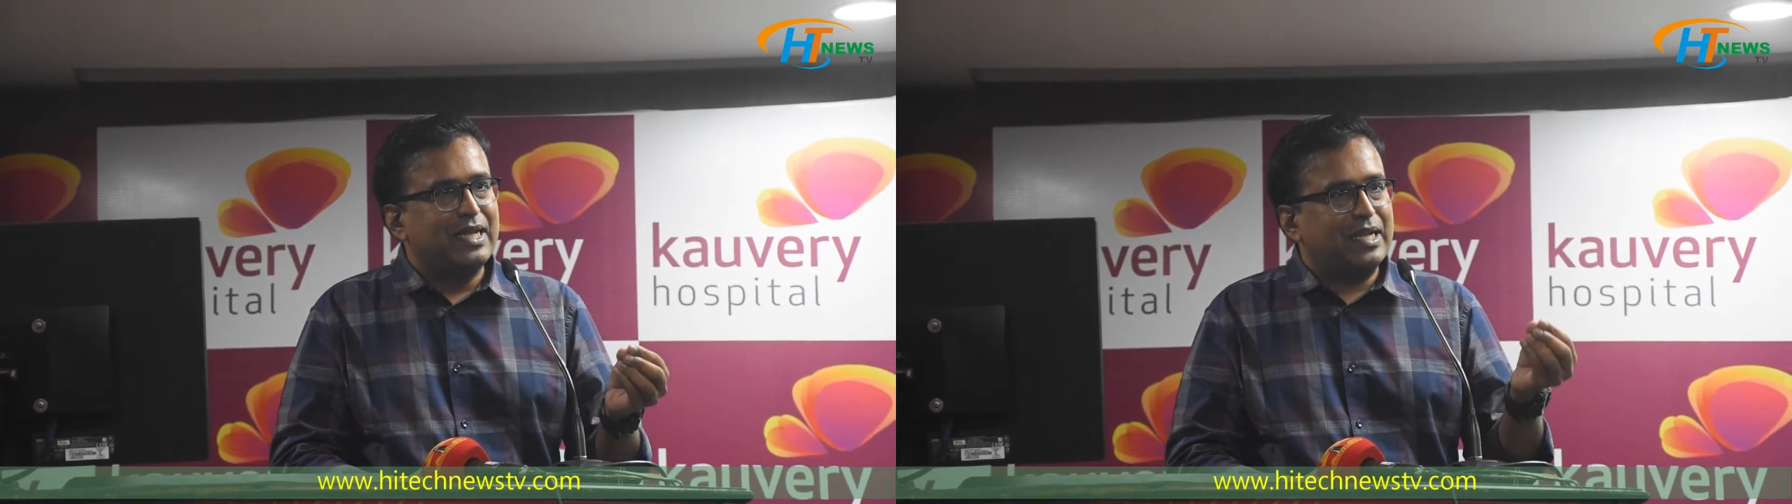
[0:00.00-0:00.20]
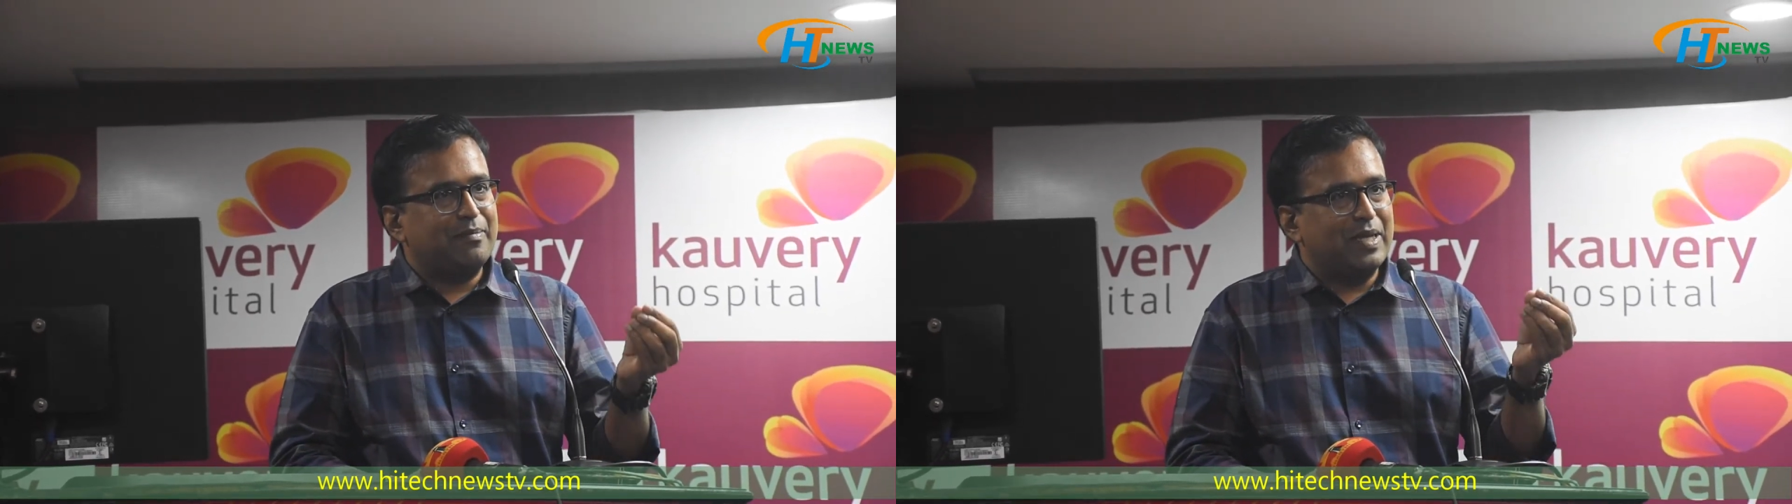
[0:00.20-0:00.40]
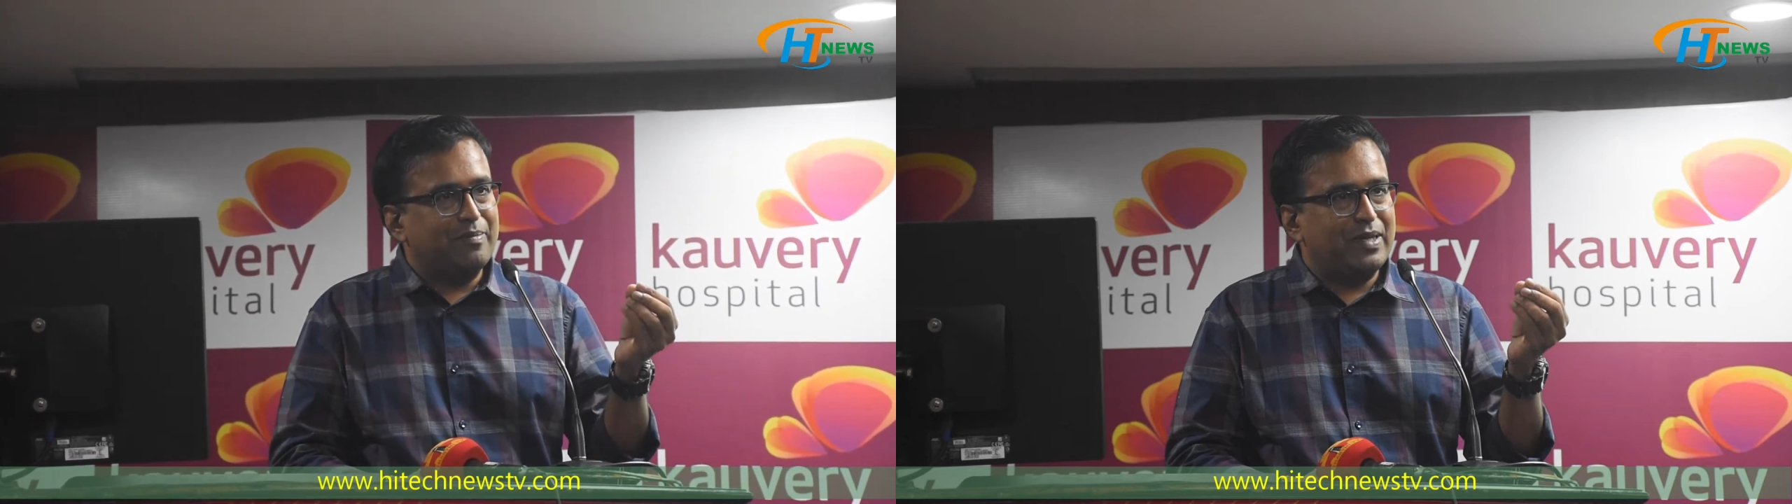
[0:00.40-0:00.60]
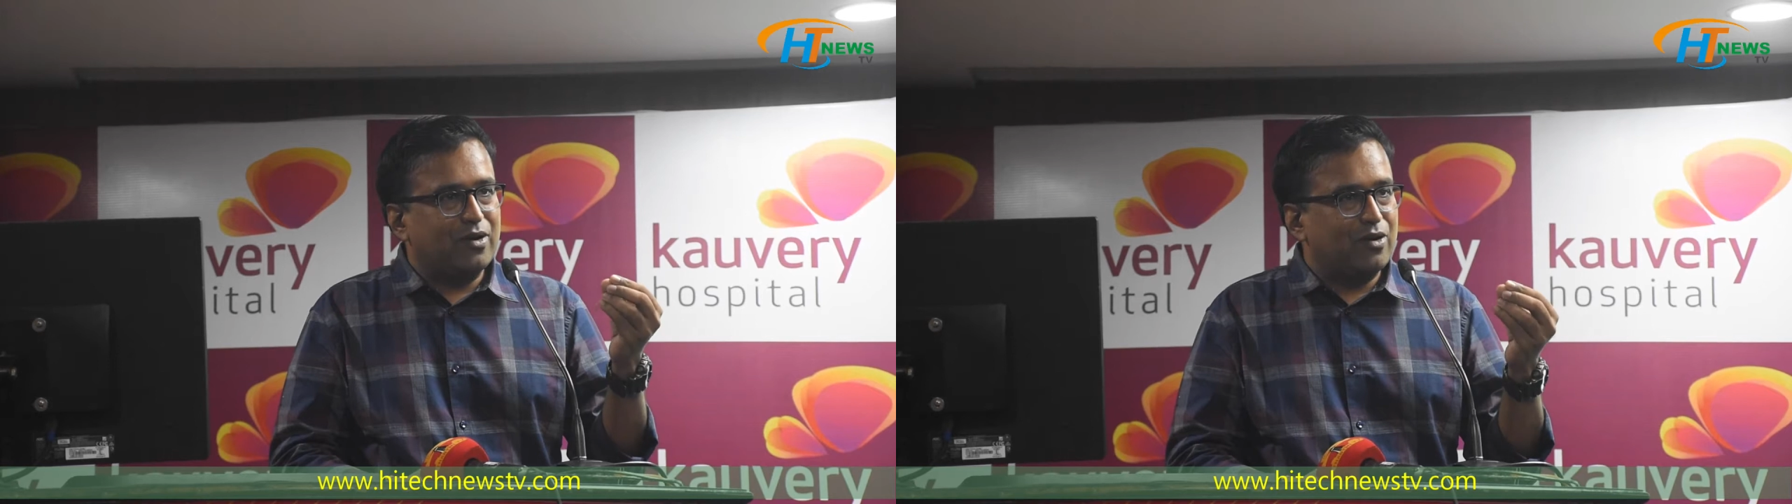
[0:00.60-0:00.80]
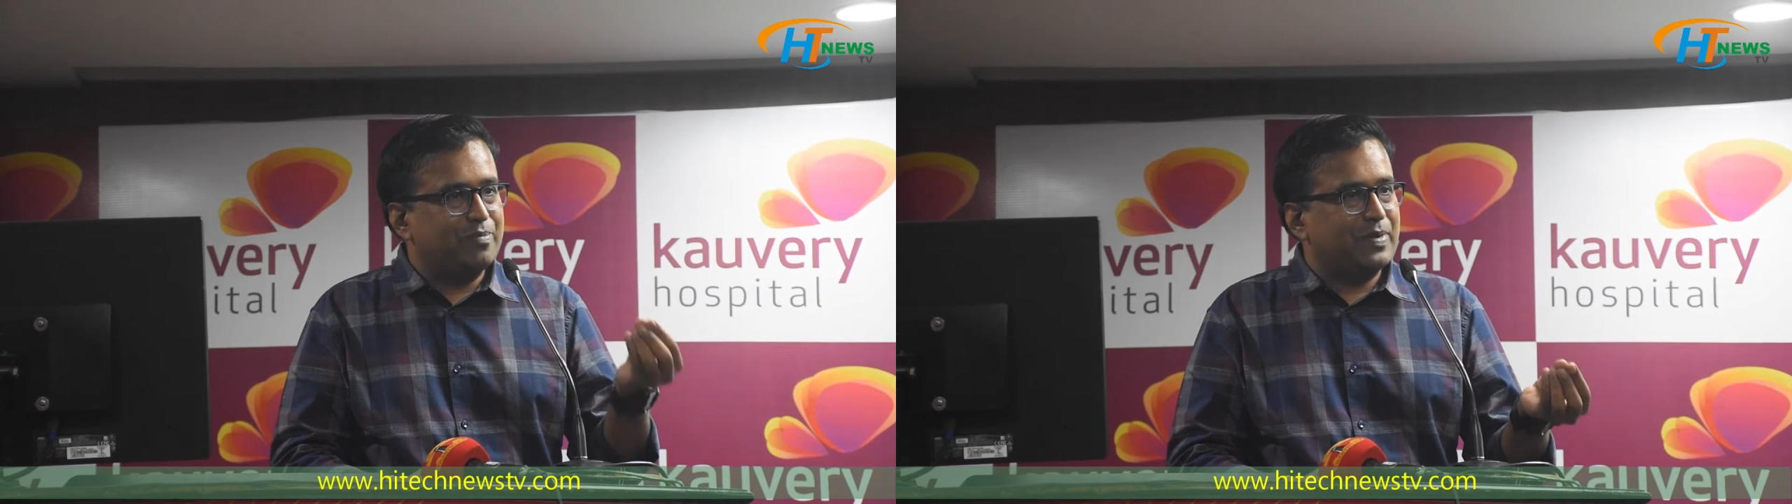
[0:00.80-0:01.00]
it may be
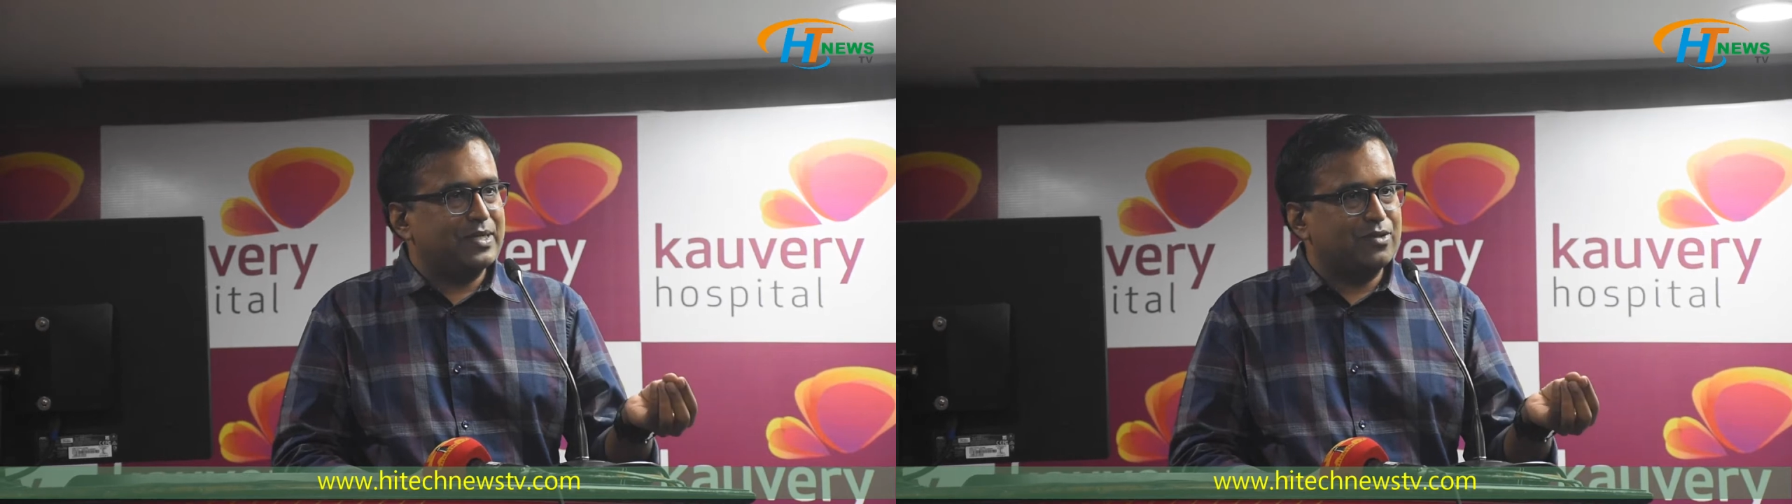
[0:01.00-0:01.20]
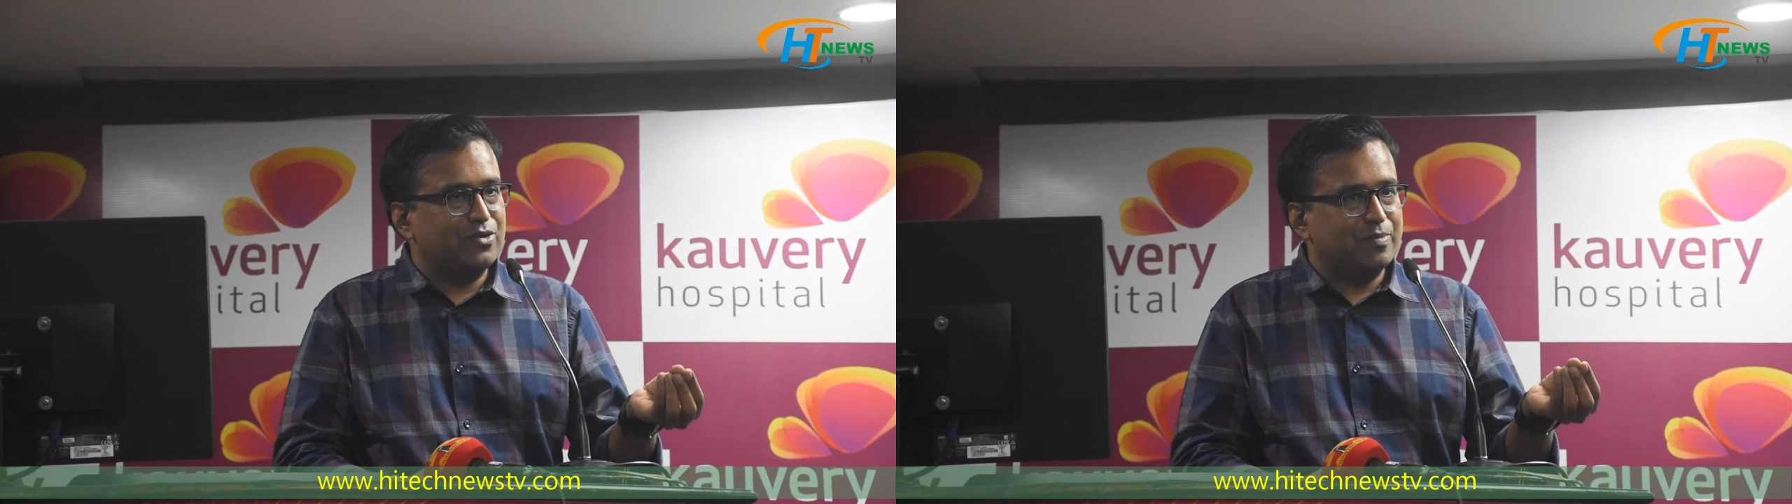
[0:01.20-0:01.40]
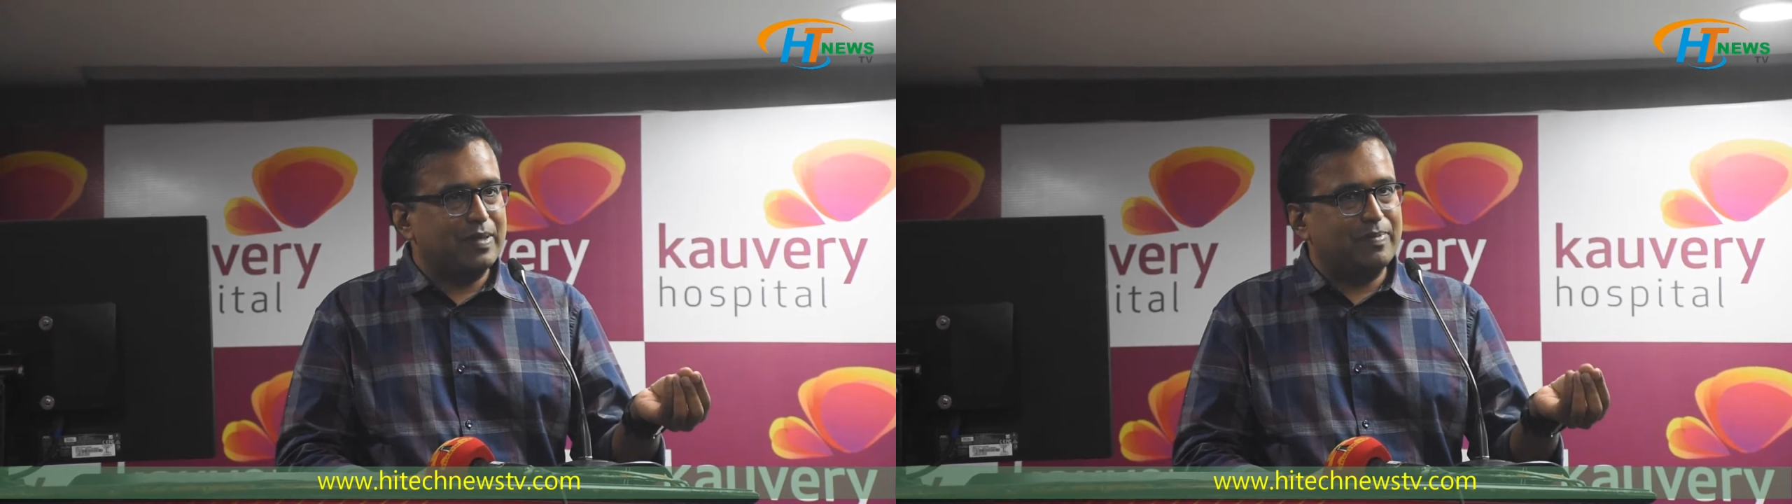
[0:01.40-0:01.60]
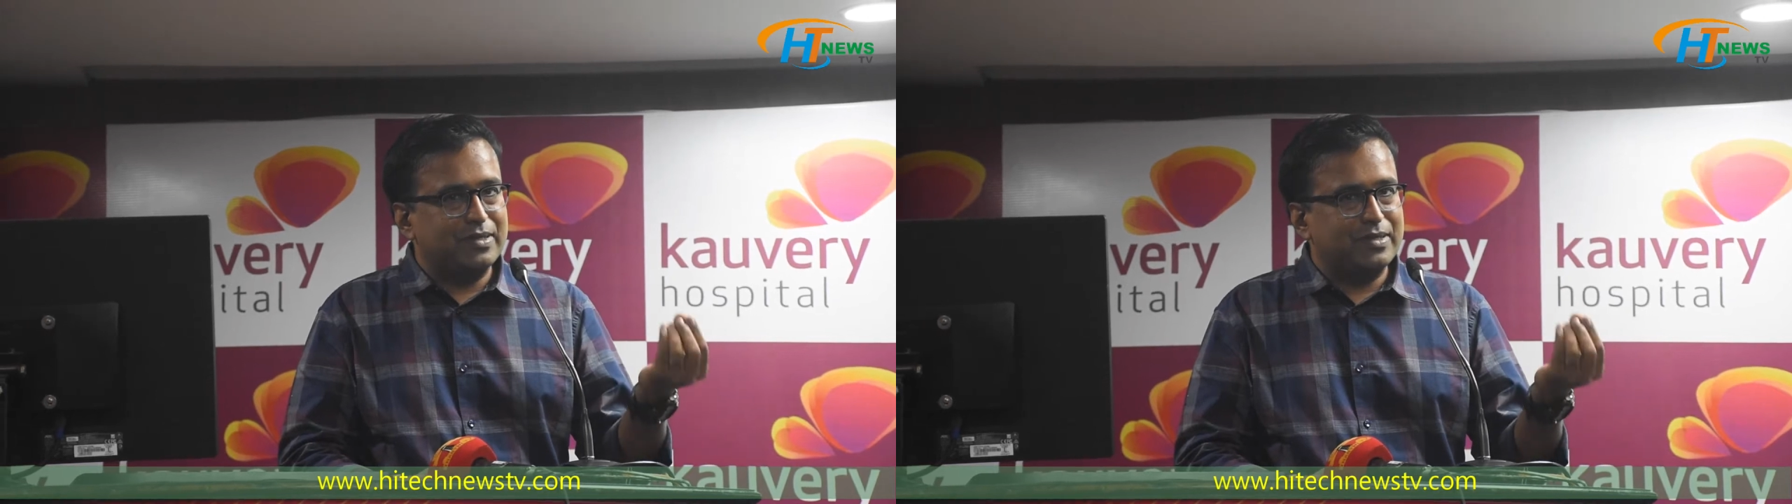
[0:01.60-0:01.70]
an outpatient OP